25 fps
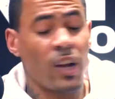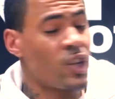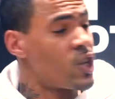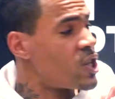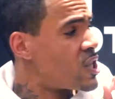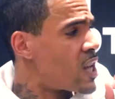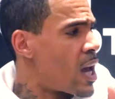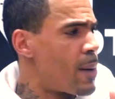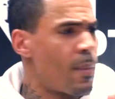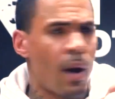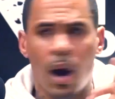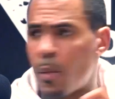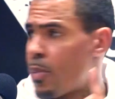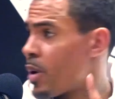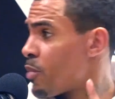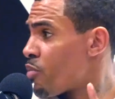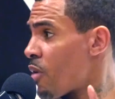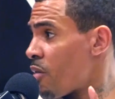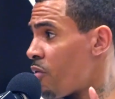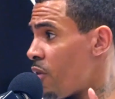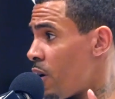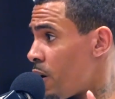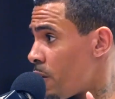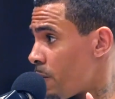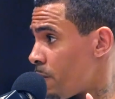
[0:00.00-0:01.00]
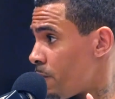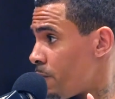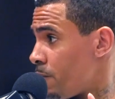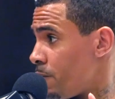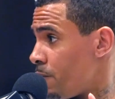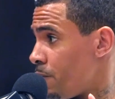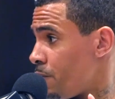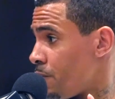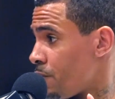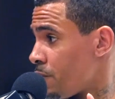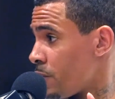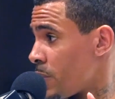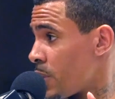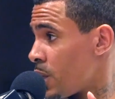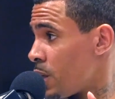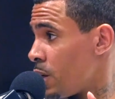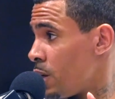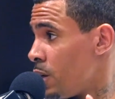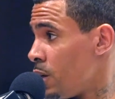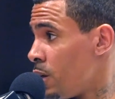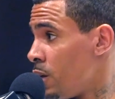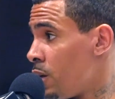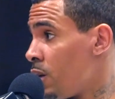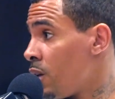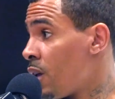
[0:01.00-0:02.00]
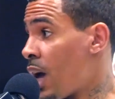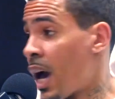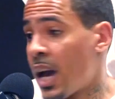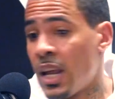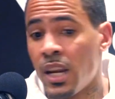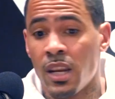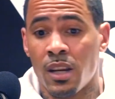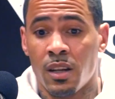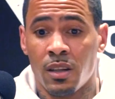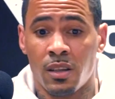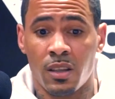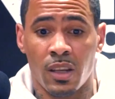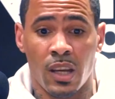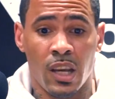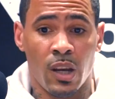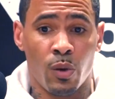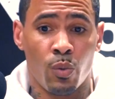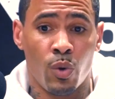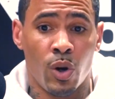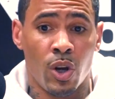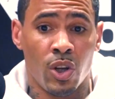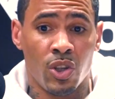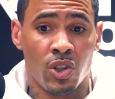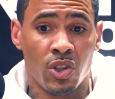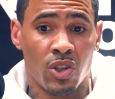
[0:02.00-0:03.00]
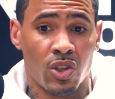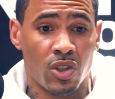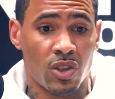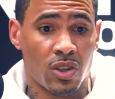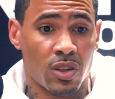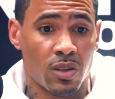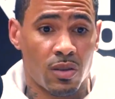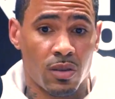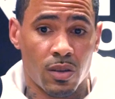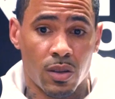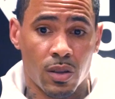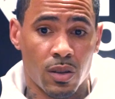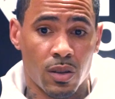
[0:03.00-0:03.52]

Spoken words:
just came out of Big Brother. And it was